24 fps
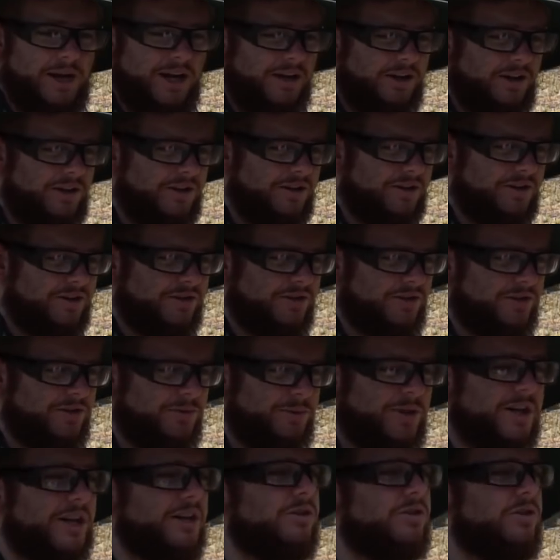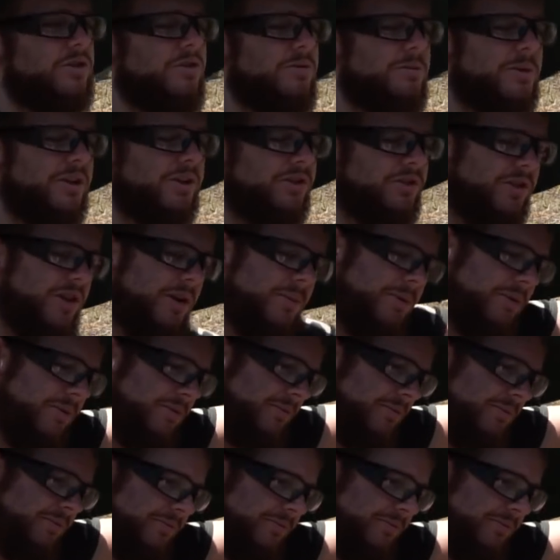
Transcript: making the distance without too much trouble.